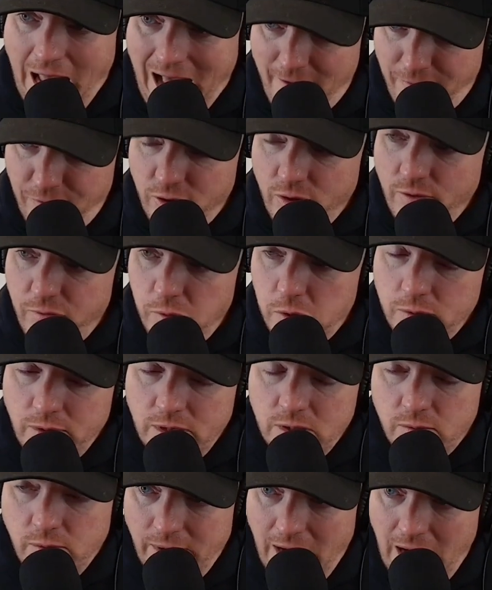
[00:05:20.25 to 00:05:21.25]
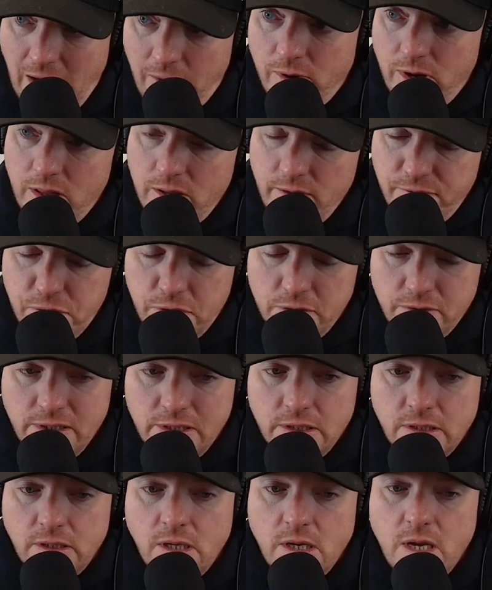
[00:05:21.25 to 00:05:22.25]
after the four runner when we got rid of the four
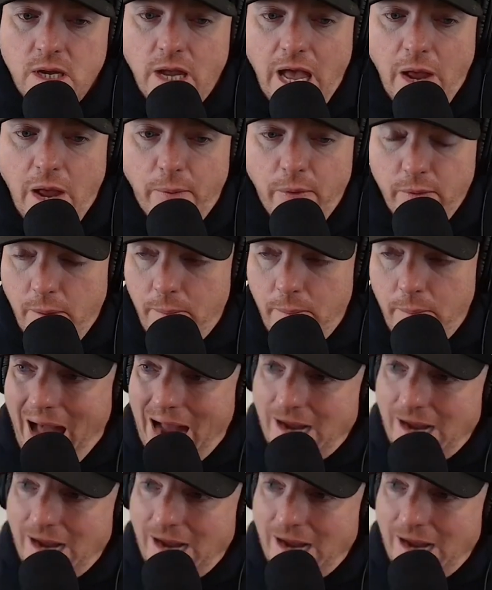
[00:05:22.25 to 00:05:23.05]
runner, and we went